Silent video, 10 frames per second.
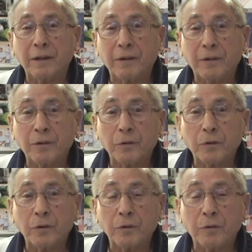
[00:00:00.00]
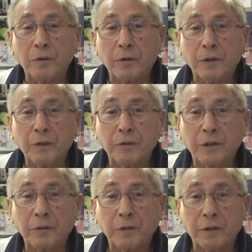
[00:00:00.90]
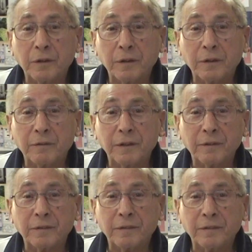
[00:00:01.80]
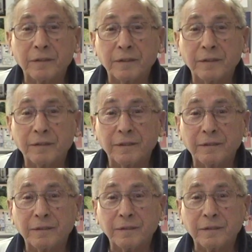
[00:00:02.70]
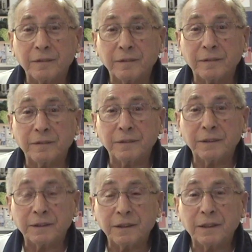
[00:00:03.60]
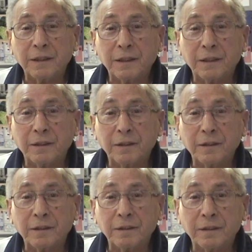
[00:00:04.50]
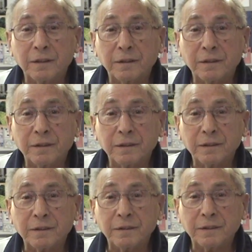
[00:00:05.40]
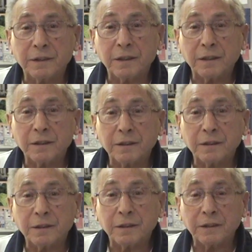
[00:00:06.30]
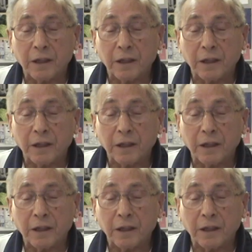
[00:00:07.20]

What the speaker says: So here you were hanging out with people like the band, and this was like the 60s, the 70s.